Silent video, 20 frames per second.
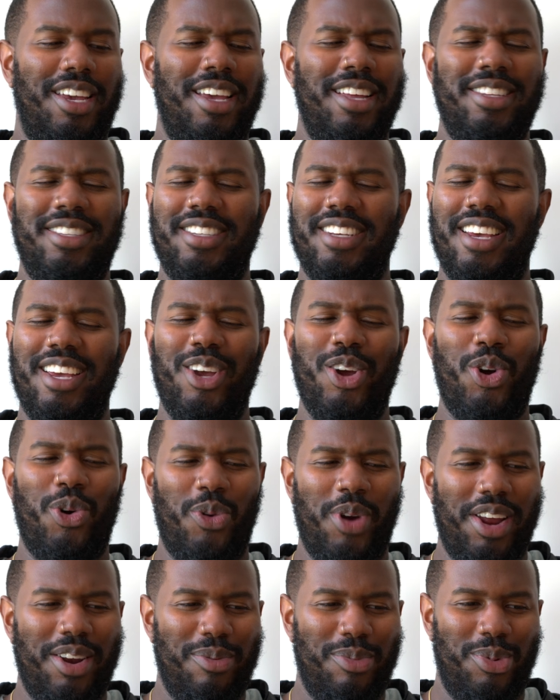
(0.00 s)
It's
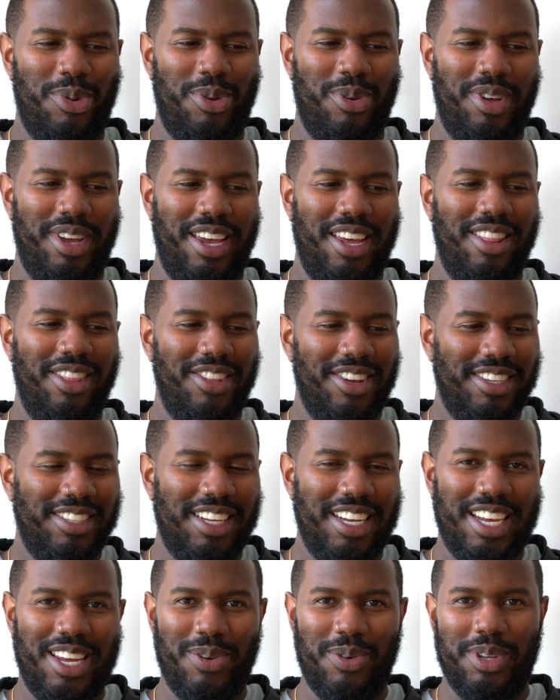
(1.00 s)
incredible. It looks
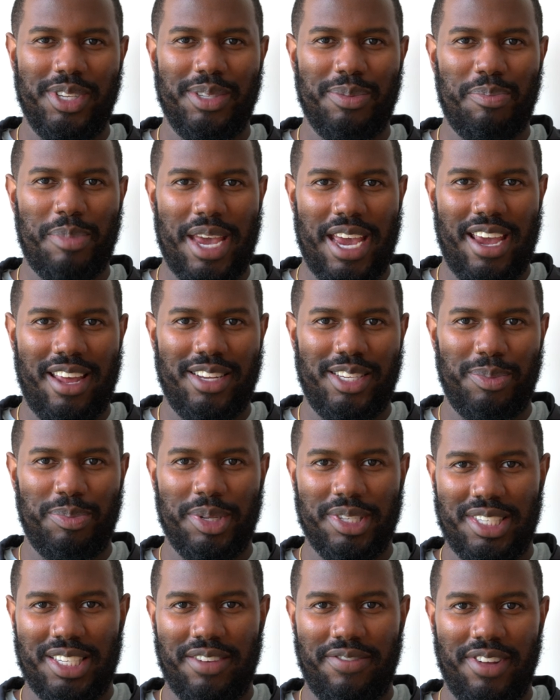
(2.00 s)
like it was made
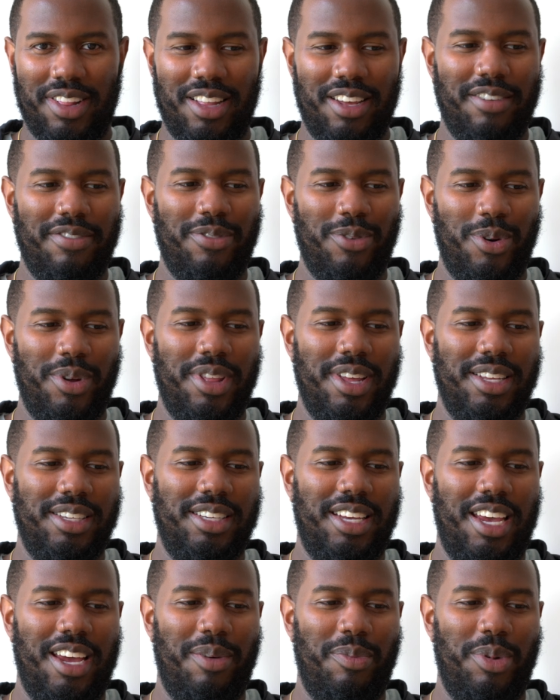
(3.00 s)
specifically for this
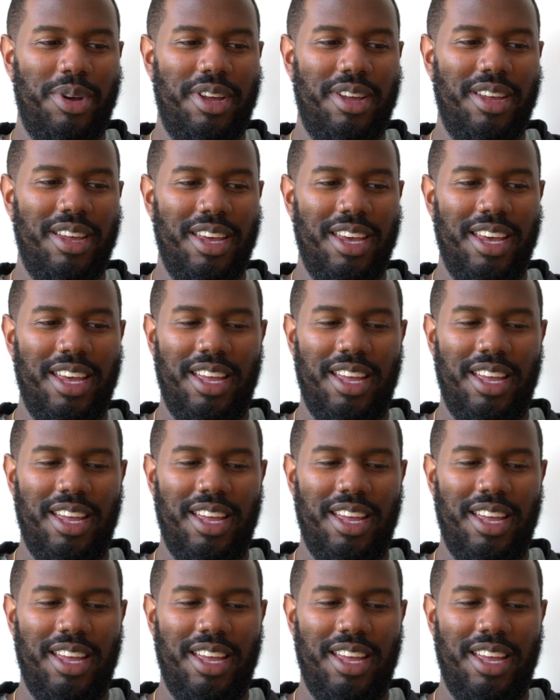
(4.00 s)
camera.